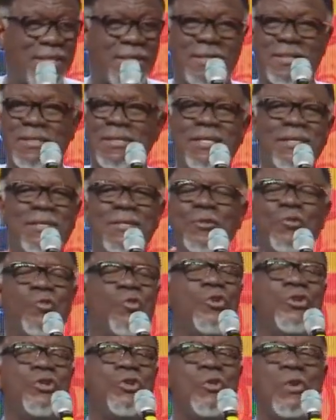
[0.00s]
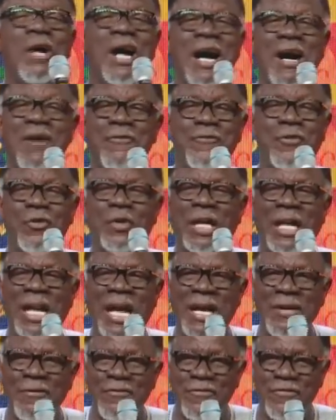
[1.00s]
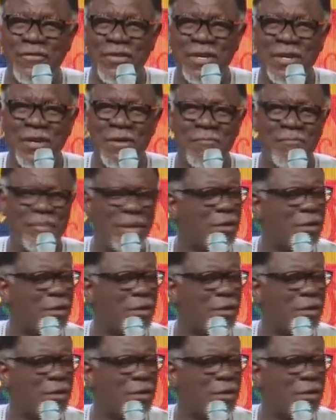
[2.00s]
This is who you are for life,